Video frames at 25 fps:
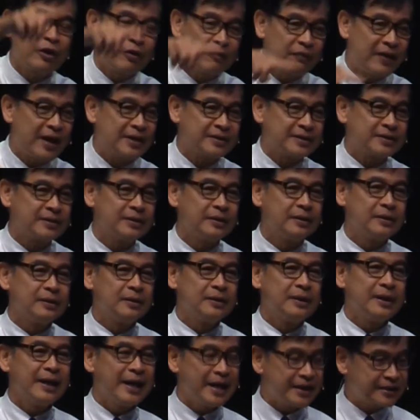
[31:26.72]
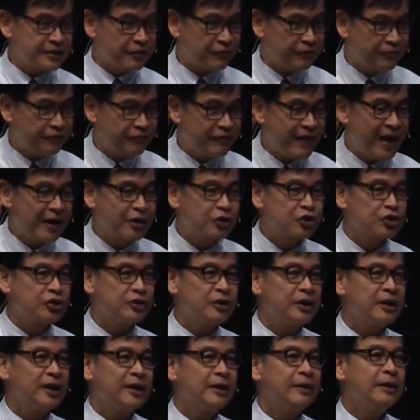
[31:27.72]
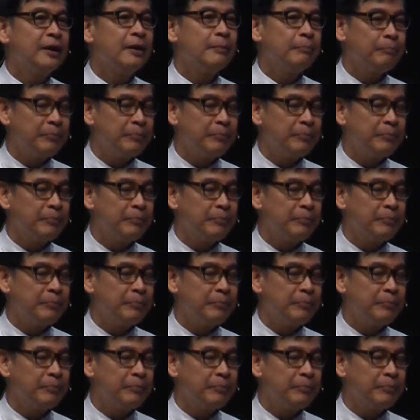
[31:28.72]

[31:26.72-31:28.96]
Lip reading: of us is a functioning